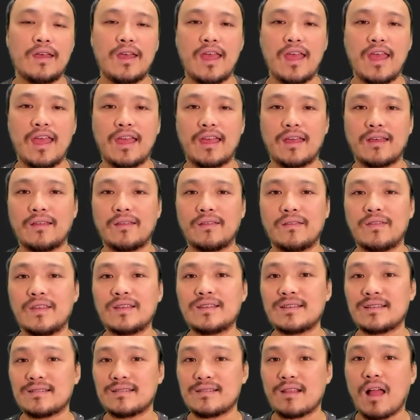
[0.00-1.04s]
And this
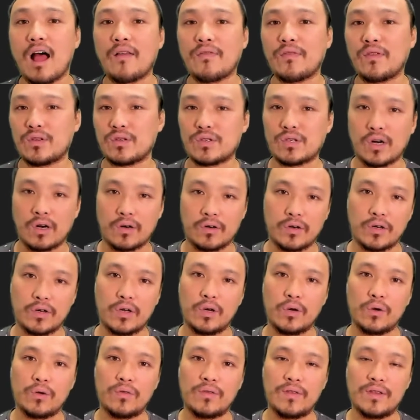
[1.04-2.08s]
is not the starter
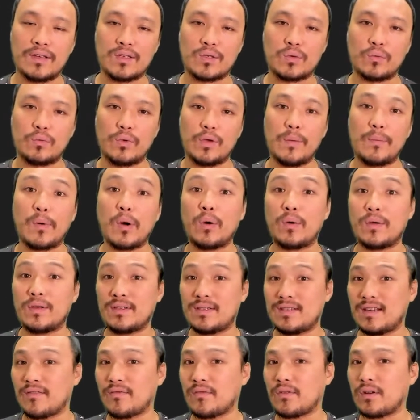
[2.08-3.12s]
code. This repo is
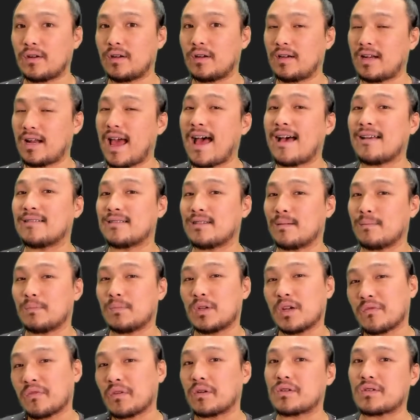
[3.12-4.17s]
different. It has some
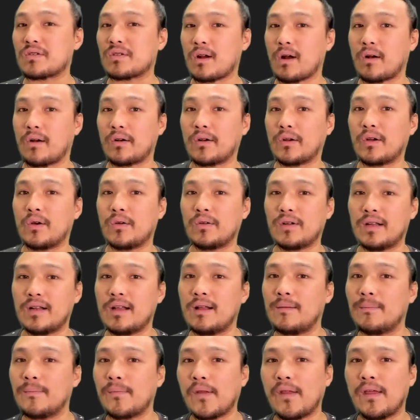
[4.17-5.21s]
different starter code in
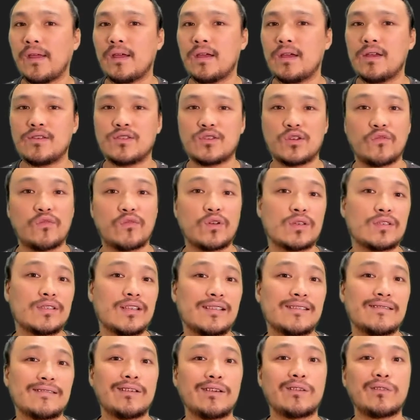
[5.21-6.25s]
it. So first,
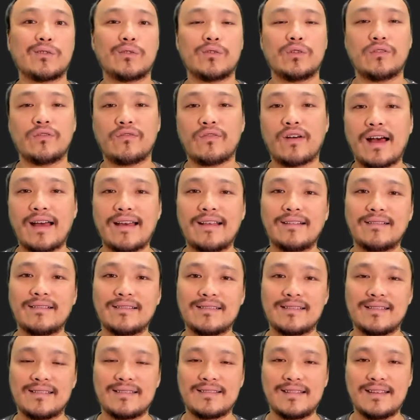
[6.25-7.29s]
let's look through the files
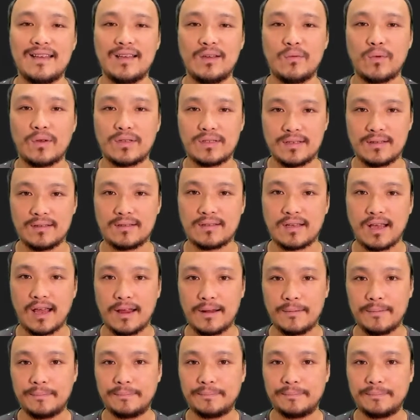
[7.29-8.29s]
to see what's inside.